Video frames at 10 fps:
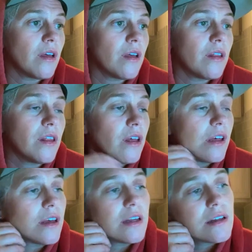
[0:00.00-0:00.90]

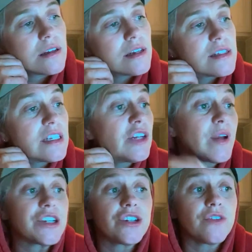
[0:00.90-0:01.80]
The
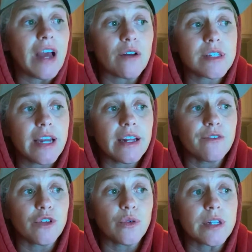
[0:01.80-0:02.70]
insinuation of outside
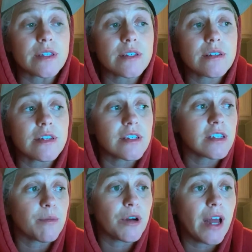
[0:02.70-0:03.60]
influence, this is
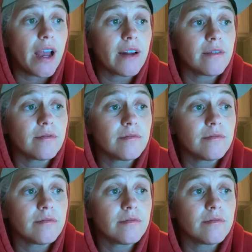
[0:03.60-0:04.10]
number 9.